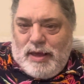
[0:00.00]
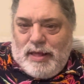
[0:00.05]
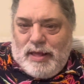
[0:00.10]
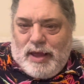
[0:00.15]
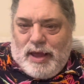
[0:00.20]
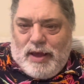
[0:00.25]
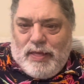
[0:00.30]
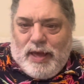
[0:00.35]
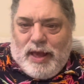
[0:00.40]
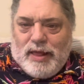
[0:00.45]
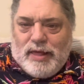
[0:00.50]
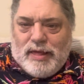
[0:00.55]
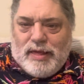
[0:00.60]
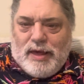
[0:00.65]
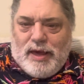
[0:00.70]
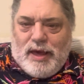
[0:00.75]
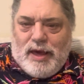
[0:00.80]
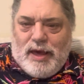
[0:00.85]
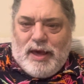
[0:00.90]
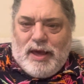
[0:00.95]
Now that's
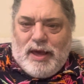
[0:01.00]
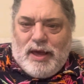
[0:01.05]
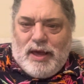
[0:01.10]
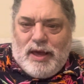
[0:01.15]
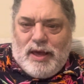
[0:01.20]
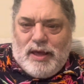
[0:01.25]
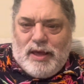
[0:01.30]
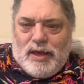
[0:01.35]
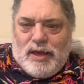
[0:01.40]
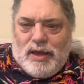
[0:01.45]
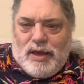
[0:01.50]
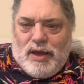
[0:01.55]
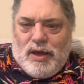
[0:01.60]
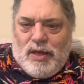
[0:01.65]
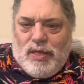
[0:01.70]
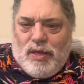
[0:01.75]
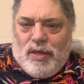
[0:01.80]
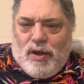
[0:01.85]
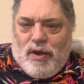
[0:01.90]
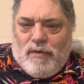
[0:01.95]
uh,
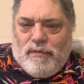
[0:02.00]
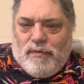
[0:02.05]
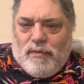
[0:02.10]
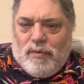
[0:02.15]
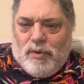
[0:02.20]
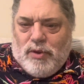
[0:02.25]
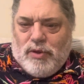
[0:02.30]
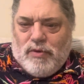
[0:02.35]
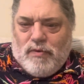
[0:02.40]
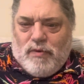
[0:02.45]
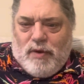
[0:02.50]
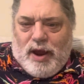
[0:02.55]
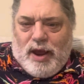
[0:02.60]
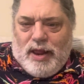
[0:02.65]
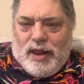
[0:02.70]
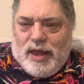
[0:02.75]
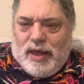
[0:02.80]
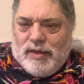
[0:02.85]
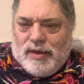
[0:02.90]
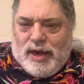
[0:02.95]
unlawful
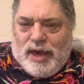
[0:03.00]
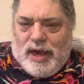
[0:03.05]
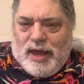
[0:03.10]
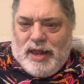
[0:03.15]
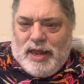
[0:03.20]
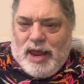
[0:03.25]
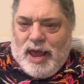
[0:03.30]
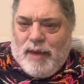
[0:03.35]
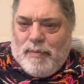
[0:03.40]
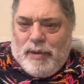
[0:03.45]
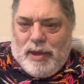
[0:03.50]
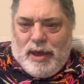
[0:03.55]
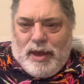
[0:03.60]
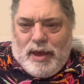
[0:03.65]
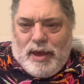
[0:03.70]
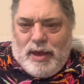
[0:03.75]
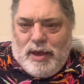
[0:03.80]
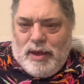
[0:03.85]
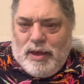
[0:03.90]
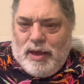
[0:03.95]
restraint. That's
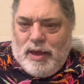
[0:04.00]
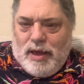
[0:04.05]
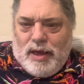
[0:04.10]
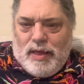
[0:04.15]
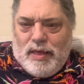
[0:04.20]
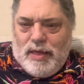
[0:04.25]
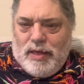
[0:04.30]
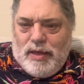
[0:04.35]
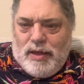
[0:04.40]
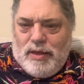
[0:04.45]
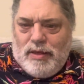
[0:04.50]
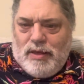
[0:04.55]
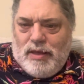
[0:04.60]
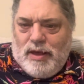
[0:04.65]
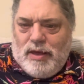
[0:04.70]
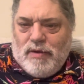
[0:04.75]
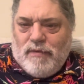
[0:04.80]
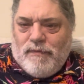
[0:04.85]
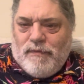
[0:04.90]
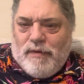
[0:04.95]
kidnapping. Uh, th-
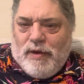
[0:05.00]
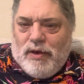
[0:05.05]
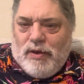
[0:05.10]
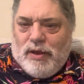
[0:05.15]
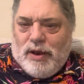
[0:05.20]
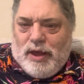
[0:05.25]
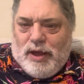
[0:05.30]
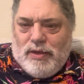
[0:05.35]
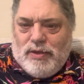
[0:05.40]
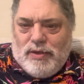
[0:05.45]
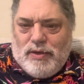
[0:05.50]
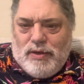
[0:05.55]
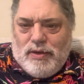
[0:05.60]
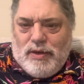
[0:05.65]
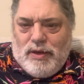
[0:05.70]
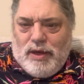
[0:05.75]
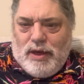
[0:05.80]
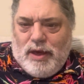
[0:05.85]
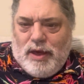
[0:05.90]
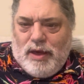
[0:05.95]
these are felonies.
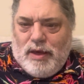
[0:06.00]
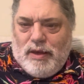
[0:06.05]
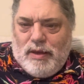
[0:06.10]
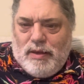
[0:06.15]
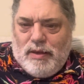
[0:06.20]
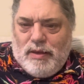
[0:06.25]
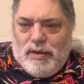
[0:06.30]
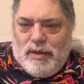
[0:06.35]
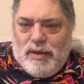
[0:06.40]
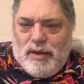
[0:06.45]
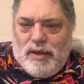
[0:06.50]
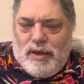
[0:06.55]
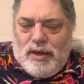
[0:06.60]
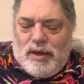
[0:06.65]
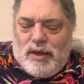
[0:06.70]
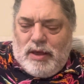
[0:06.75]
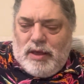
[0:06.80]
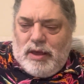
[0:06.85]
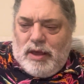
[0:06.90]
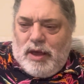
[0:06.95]
Uh,
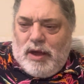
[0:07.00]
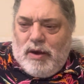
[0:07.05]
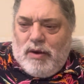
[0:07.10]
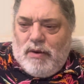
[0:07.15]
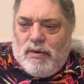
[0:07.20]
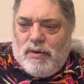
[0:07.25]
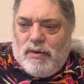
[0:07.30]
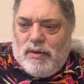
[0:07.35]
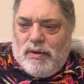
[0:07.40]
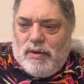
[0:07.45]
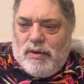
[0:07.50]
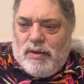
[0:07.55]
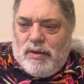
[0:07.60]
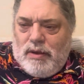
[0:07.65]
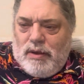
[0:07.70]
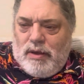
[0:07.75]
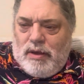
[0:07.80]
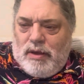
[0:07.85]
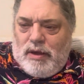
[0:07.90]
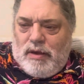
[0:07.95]
you know,
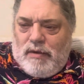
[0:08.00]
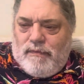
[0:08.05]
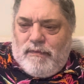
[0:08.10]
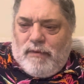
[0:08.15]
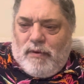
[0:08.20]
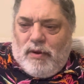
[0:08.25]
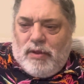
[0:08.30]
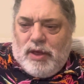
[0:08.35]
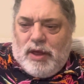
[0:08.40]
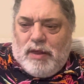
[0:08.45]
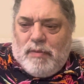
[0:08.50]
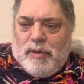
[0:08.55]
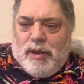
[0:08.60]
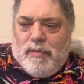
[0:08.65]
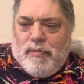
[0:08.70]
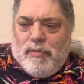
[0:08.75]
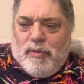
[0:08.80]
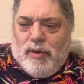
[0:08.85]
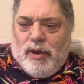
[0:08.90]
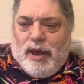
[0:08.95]
if all these
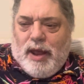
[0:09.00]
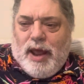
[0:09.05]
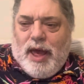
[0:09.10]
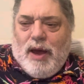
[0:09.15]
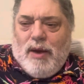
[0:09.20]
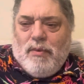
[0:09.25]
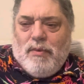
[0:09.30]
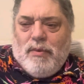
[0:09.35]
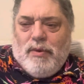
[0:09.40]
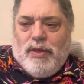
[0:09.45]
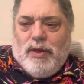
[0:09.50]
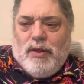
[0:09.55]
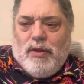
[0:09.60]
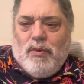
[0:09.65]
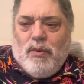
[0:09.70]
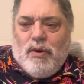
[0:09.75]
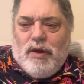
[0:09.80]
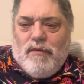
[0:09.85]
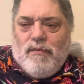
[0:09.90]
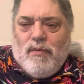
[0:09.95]
people get out within
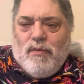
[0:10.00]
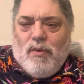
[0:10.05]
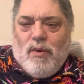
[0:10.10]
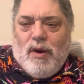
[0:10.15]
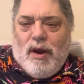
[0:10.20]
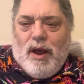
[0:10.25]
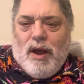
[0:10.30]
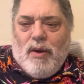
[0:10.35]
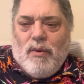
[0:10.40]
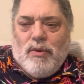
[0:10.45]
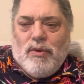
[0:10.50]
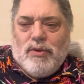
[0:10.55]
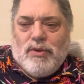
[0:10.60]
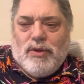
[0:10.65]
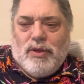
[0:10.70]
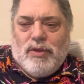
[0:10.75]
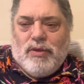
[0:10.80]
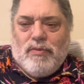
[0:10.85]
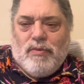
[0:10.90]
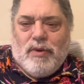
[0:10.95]
24 hours,
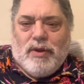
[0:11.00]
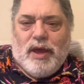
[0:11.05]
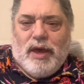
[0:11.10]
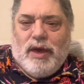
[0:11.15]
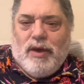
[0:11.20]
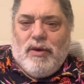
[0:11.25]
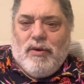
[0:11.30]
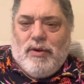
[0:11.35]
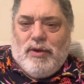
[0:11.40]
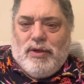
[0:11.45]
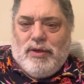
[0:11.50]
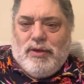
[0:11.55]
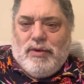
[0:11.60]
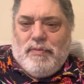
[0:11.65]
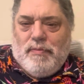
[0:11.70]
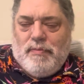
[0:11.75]
it's ridiculous.